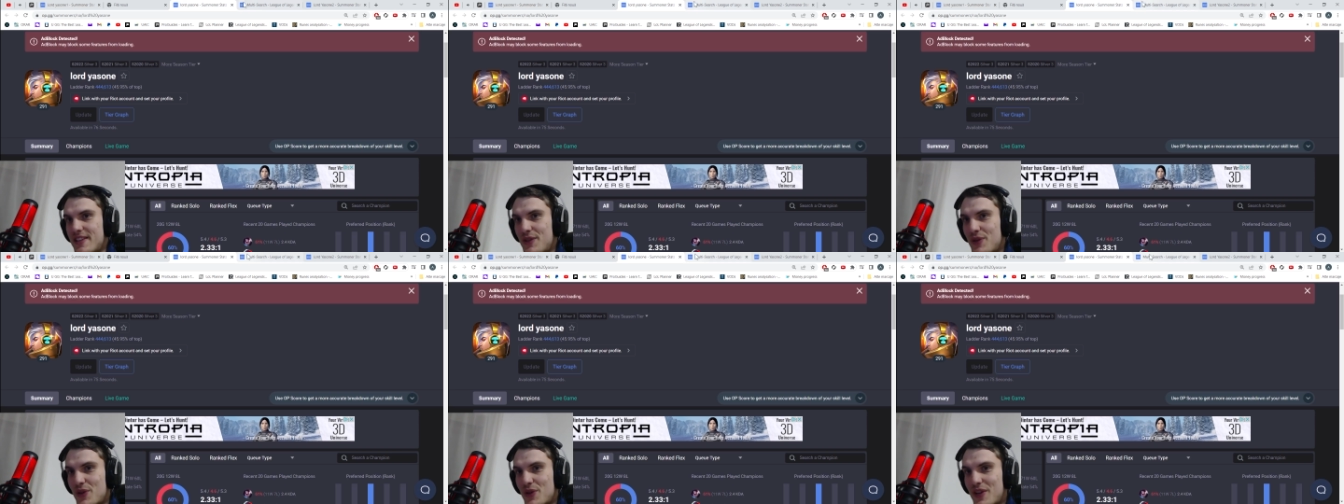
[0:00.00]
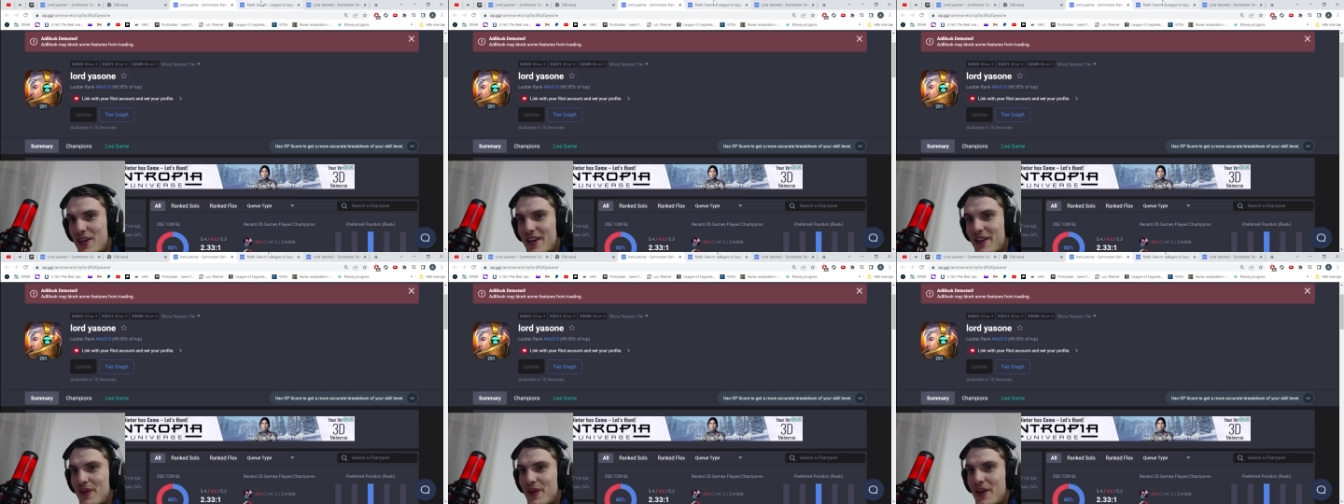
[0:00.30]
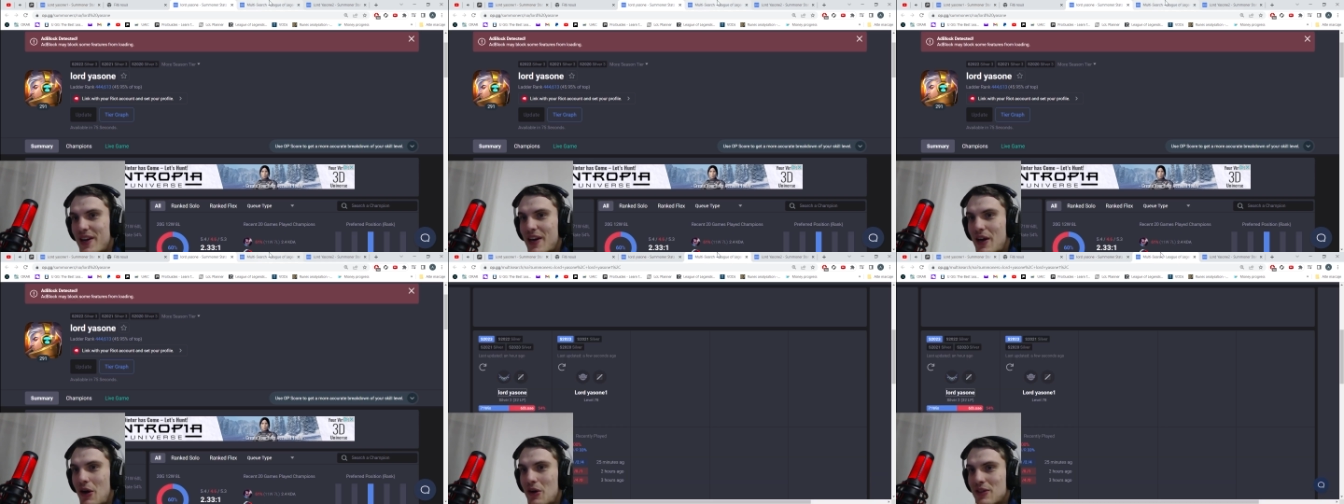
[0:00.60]
your your
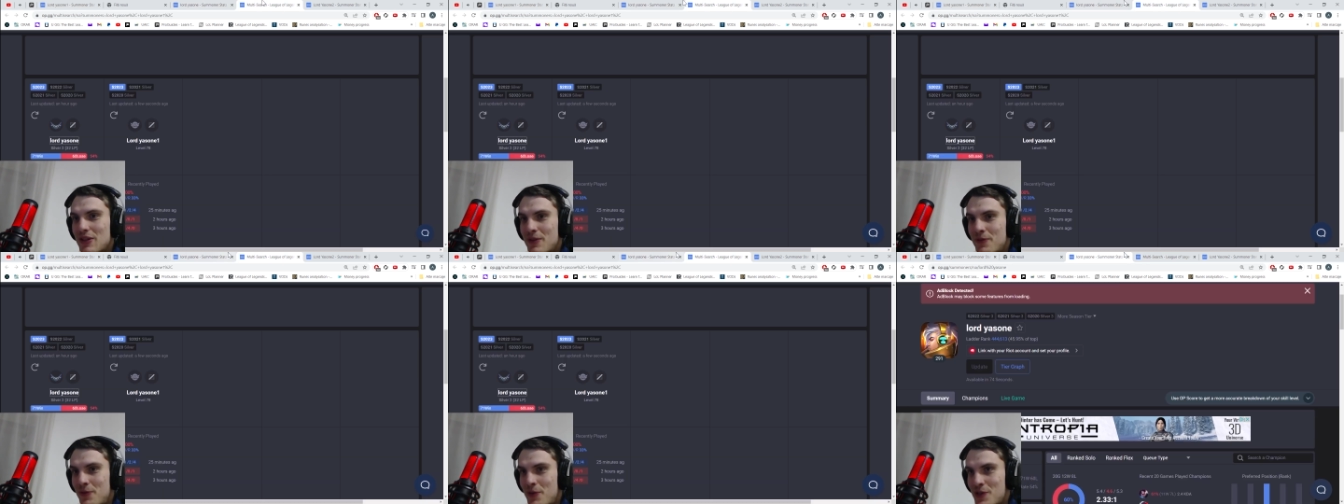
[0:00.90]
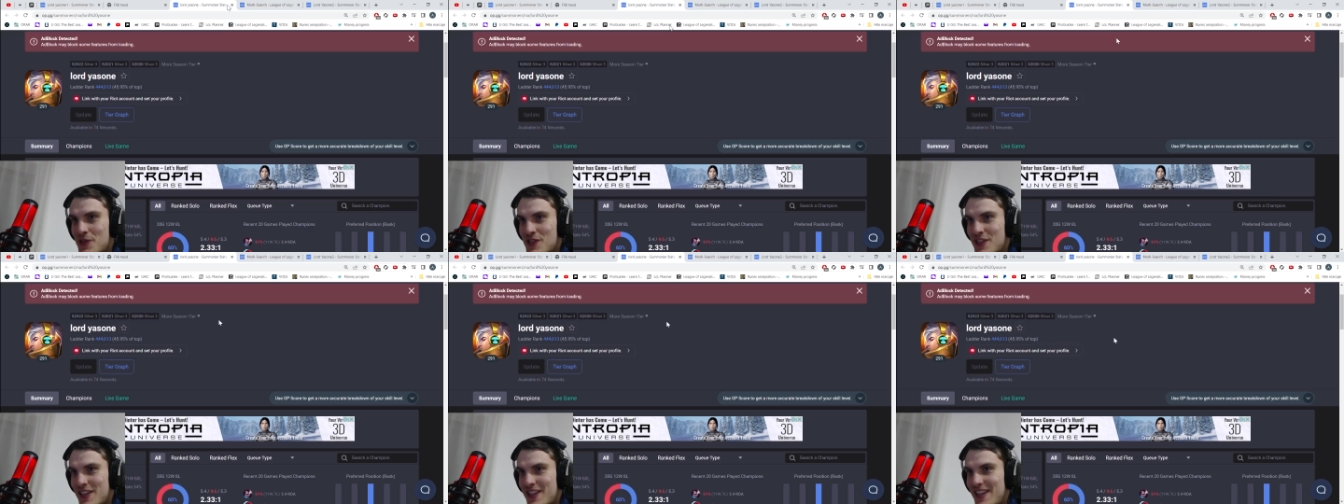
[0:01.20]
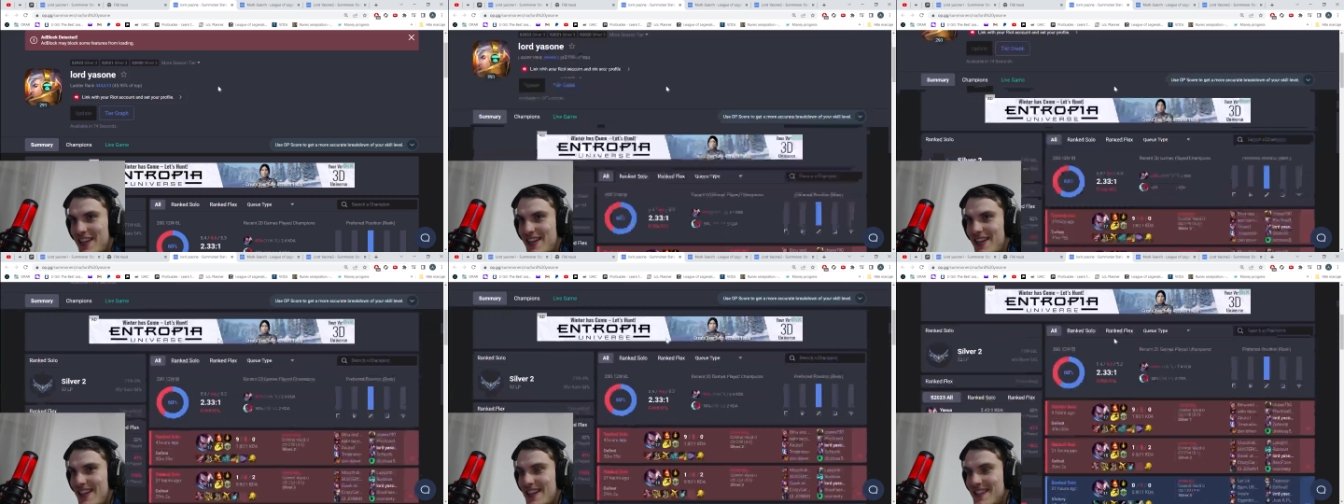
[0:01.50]
account
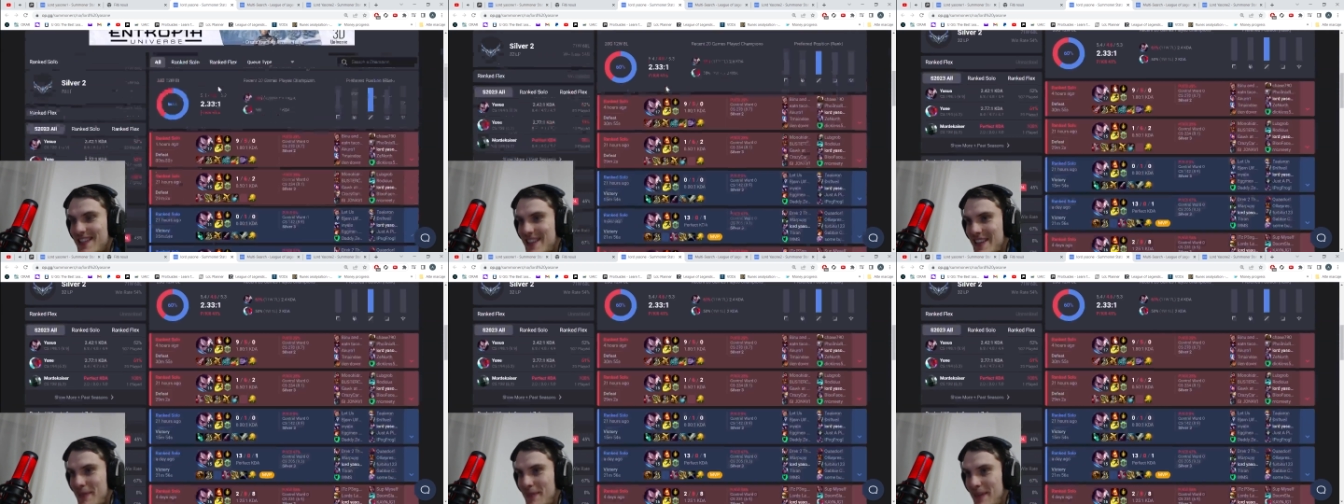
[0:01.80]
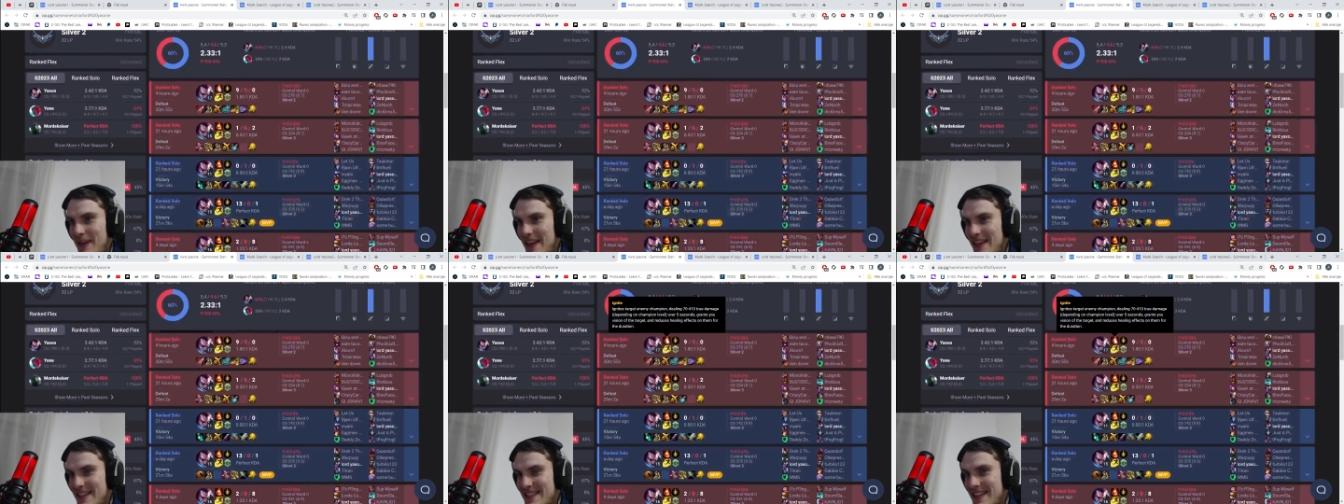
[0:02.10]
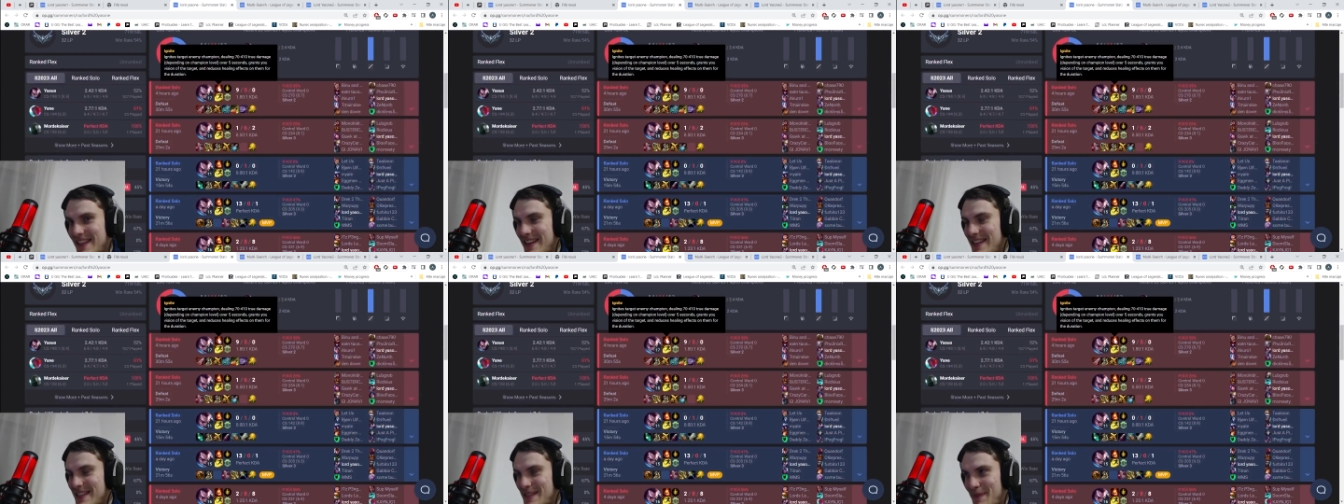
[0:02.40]
unfortunately it's stabilized
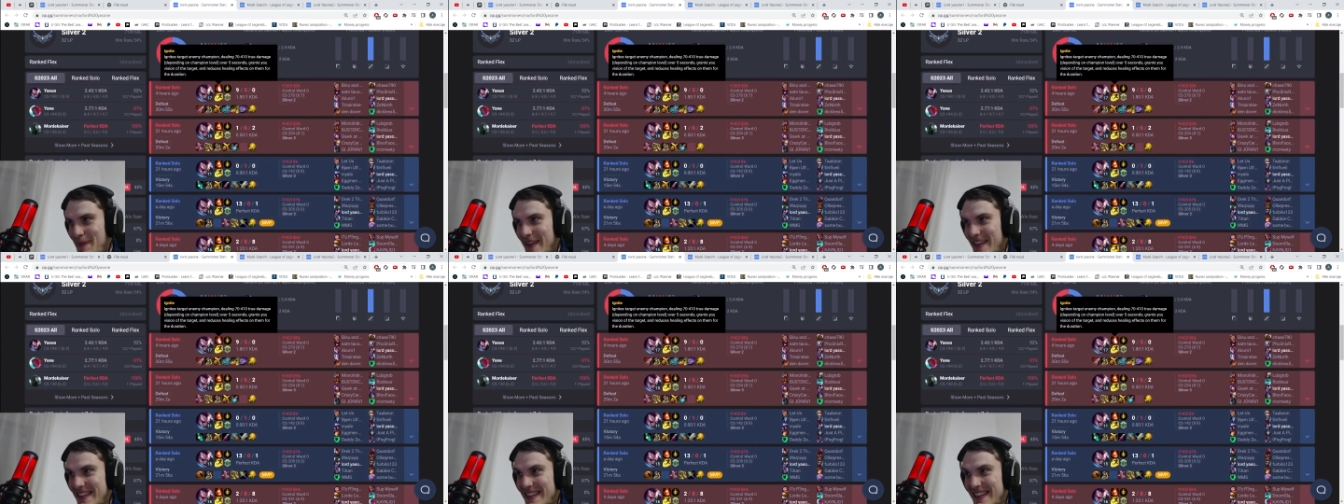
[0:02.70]
and it's bad,